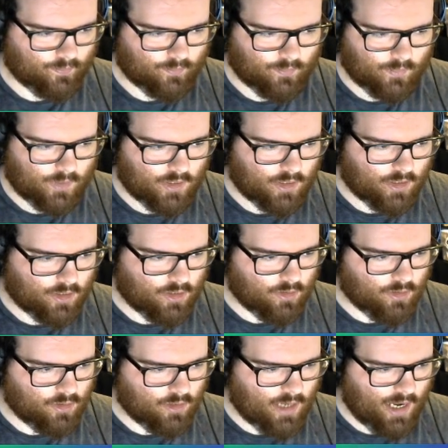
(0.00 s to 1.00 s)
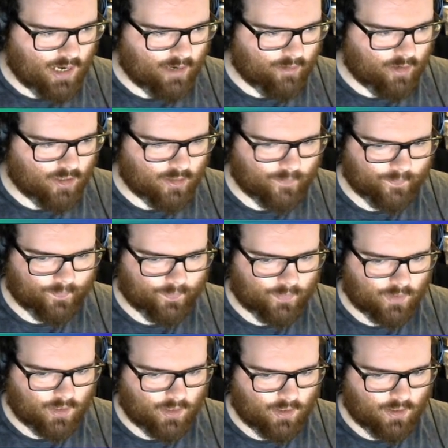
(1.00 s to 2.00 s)
So the total area,
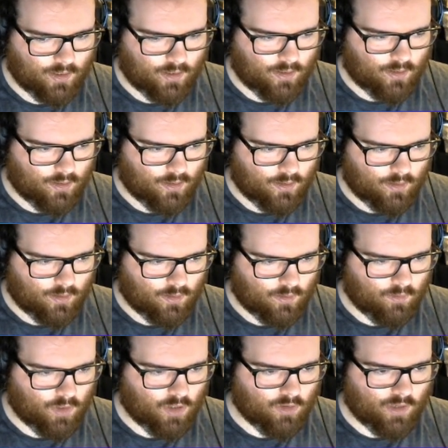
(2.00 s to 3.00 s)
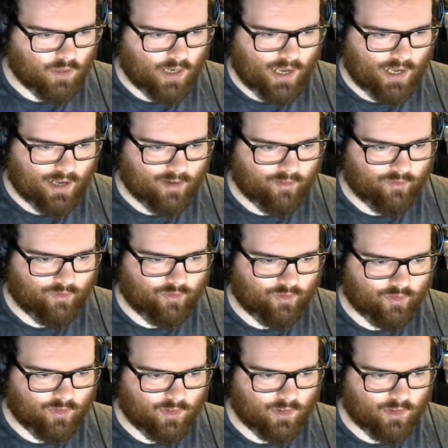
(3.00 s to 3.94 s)
we're going to have,